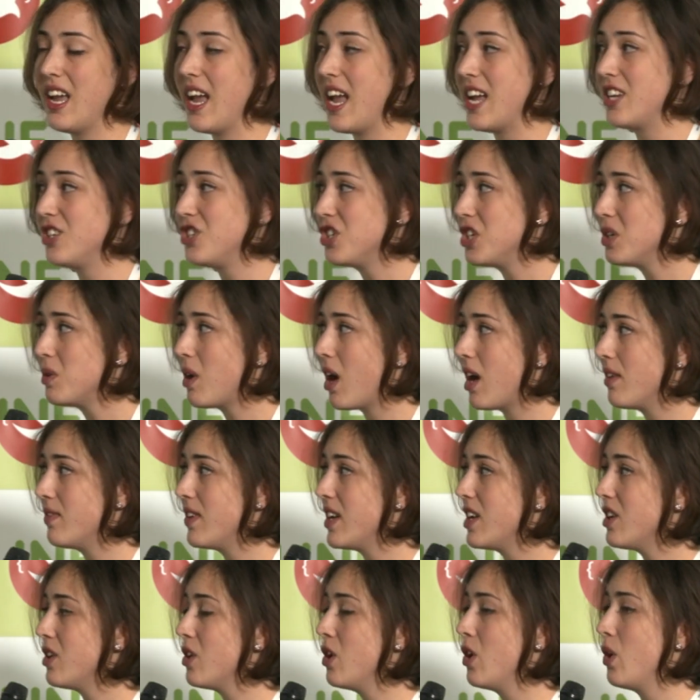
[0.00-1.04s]
And too
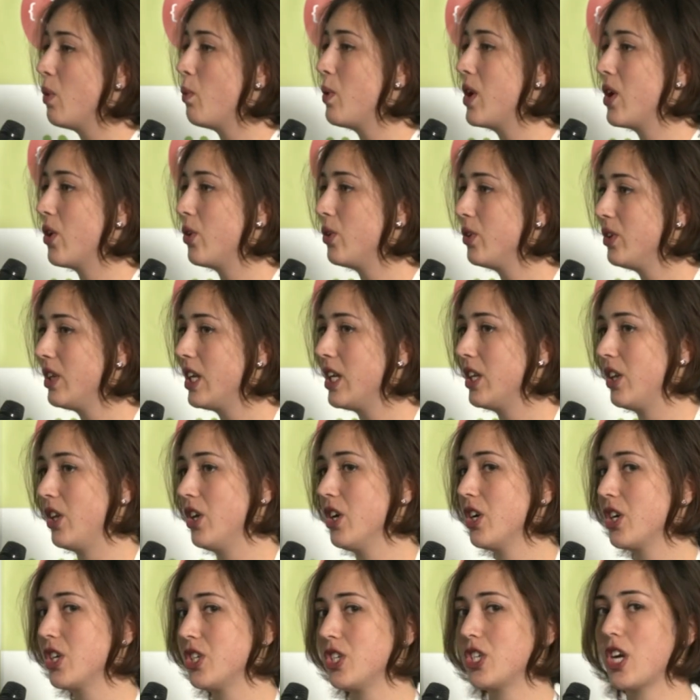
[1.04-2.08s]
often, we only
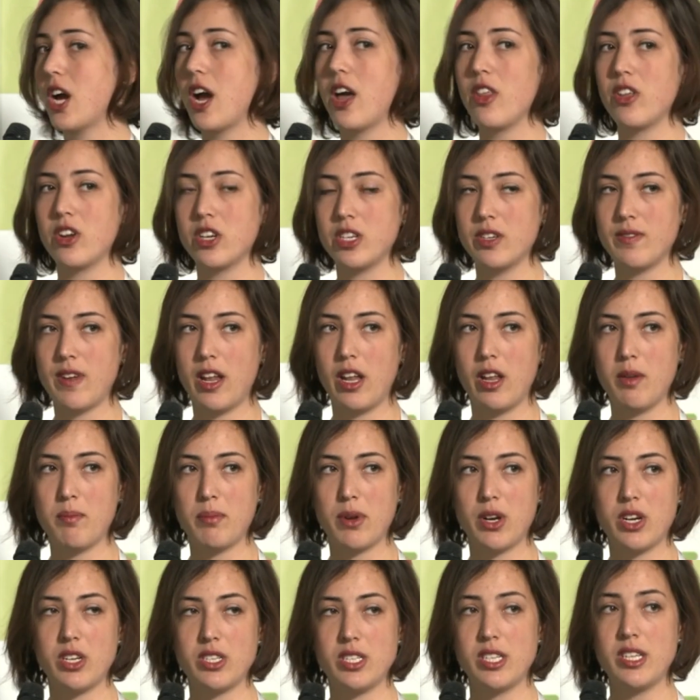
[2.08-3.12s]
look to other
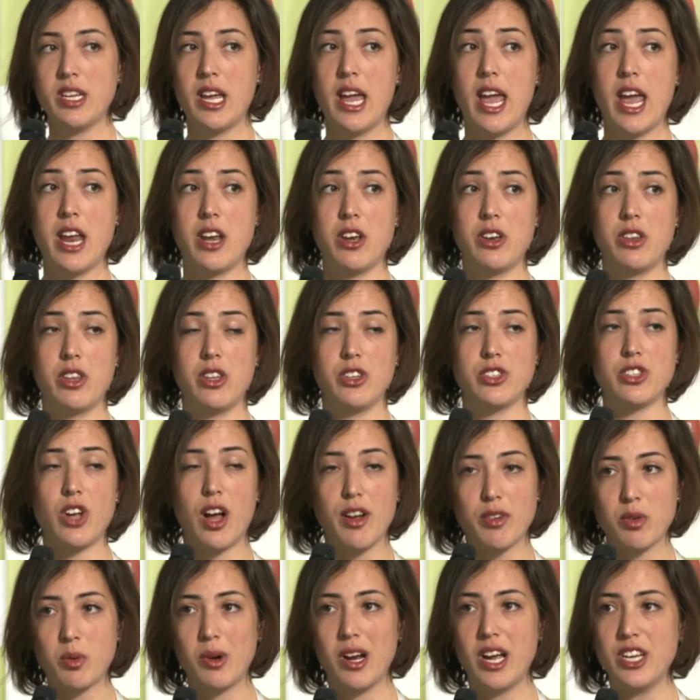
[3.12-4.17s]
developers and the
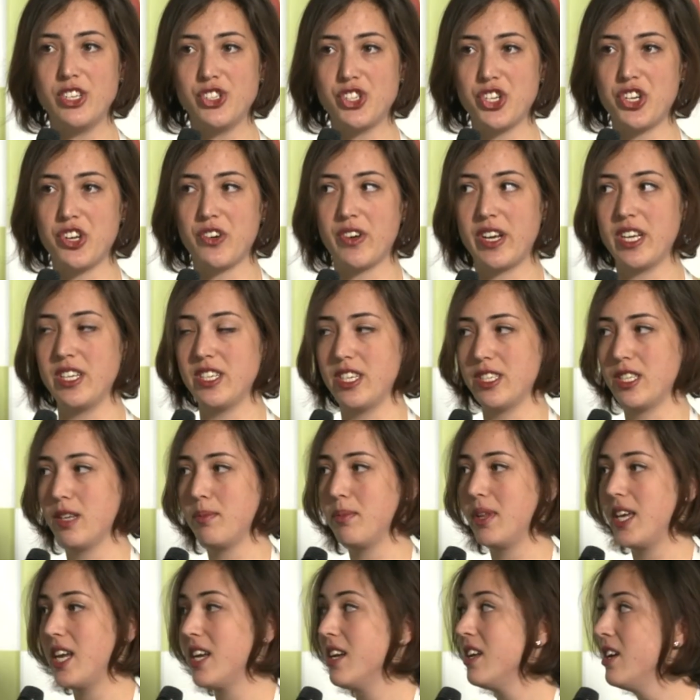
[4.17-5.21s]
software engineering
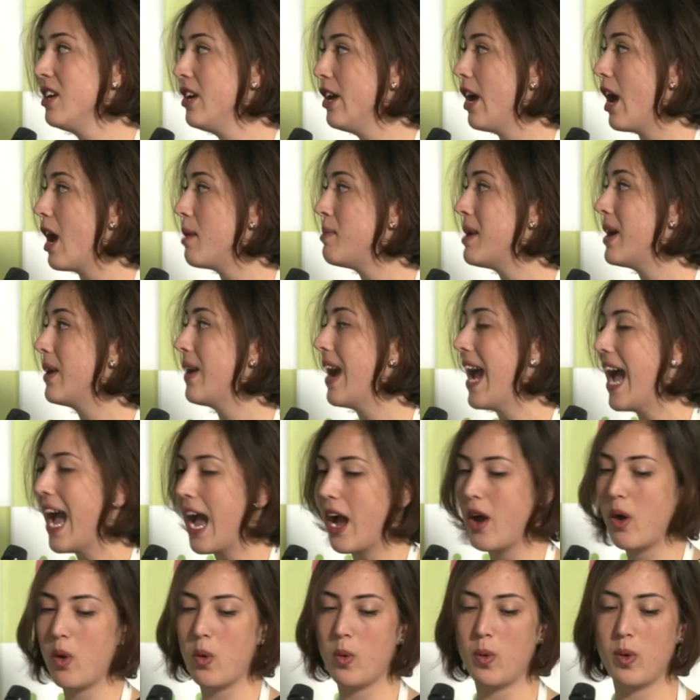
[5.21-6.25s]
discipline about
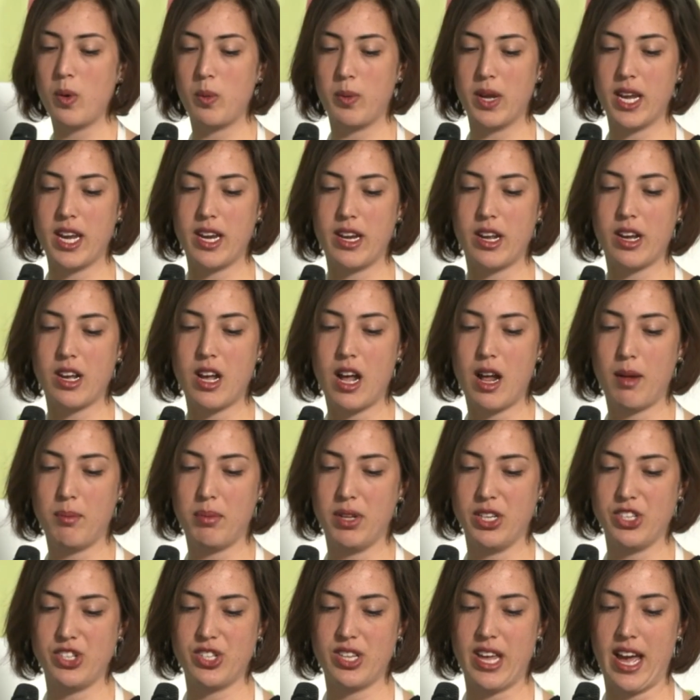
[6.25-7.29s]
how we can
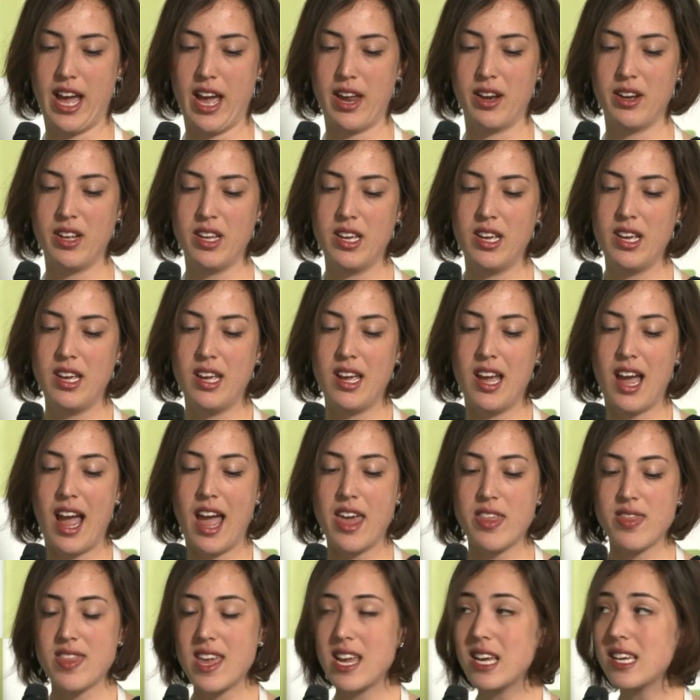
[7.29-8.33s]
accomplish that. I
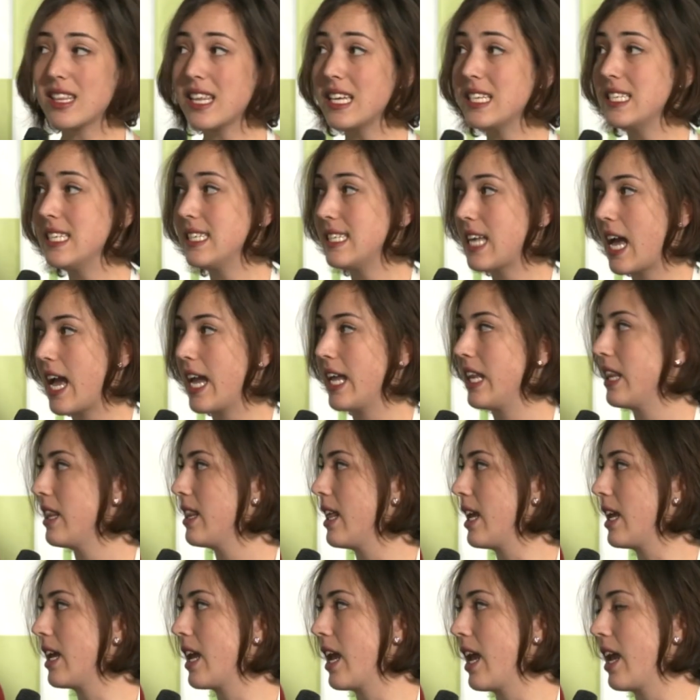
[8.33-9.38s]
think that design
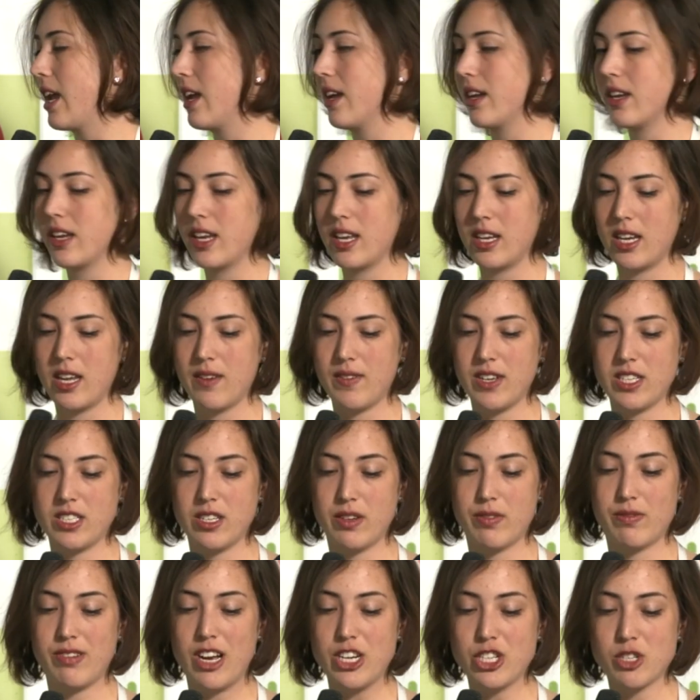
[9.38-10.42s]
thinking can give us a
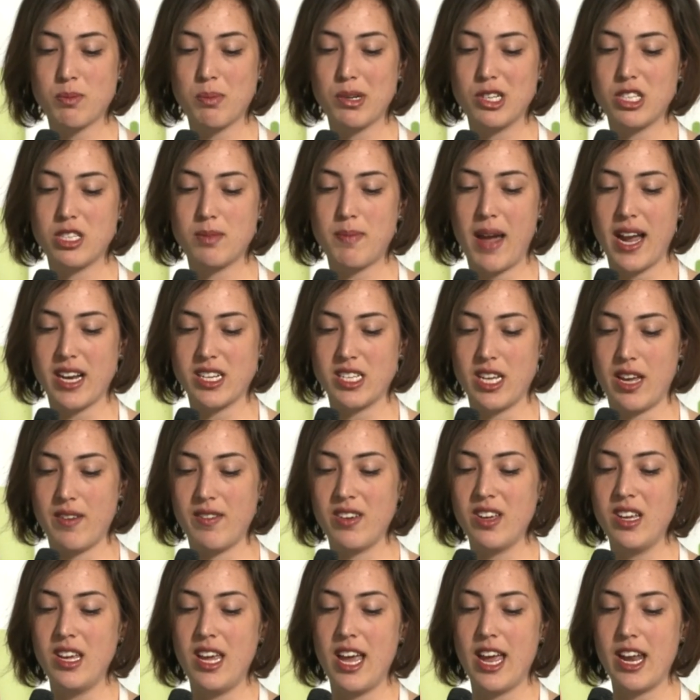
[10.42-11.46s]
fresh perspective
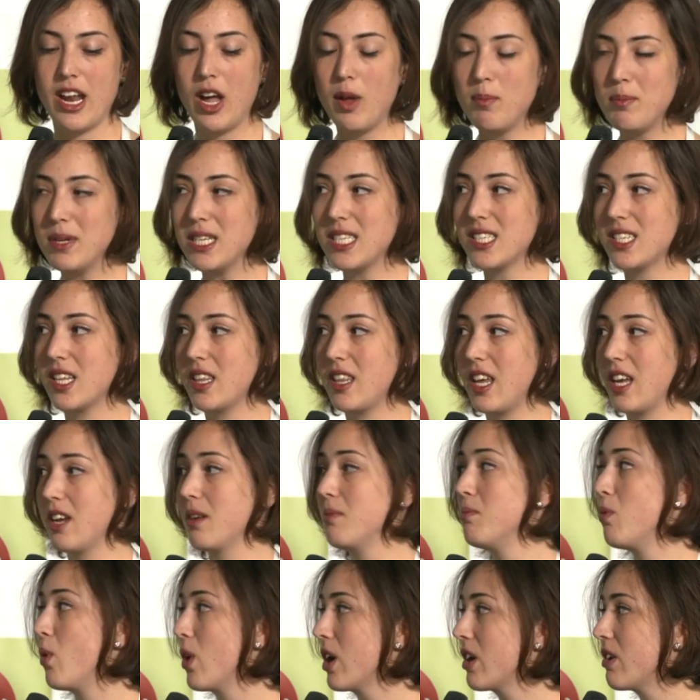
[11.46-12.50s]
and help us to think
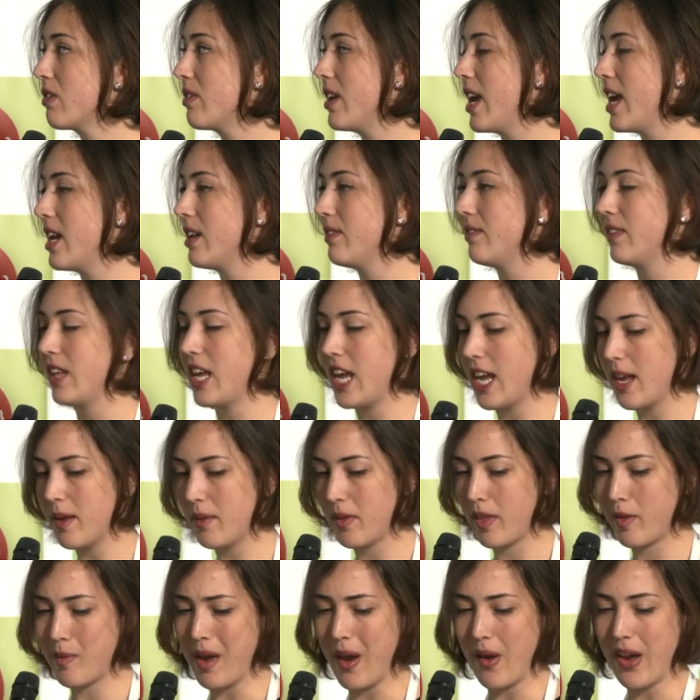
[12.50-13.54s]
more creatively
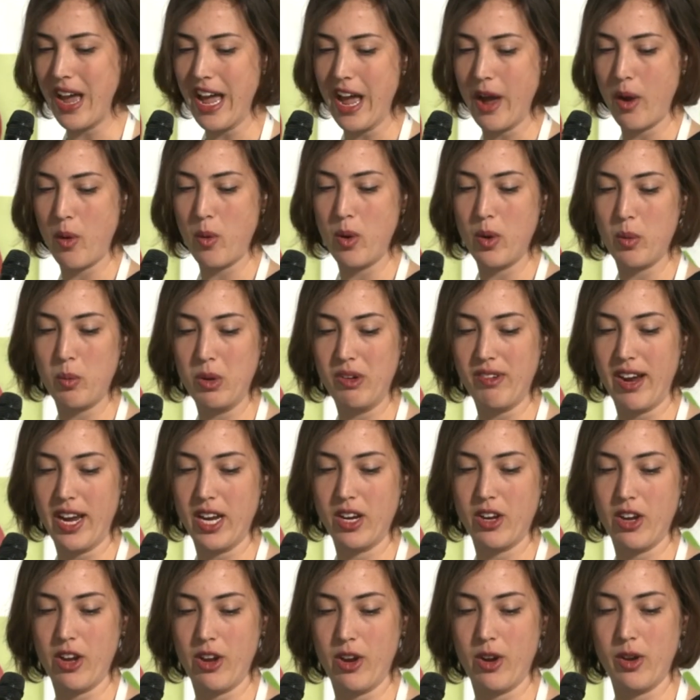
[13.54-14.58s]
about how we write
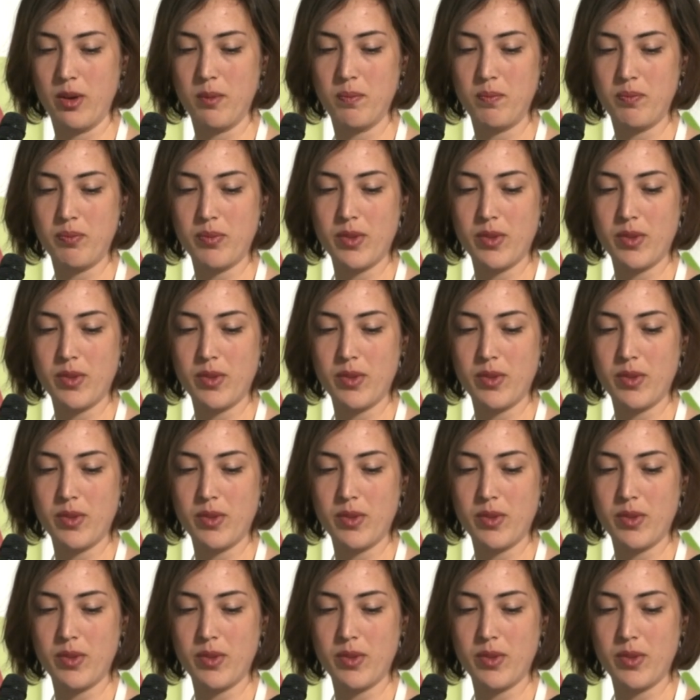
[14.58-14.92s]
code.